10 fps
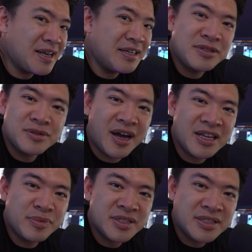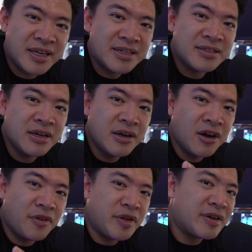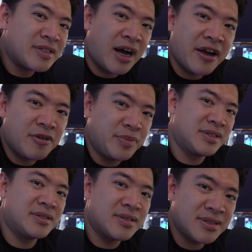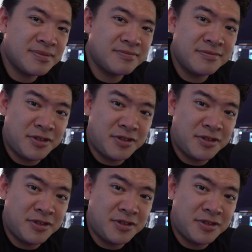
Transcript: 80 to 90% of their entire business,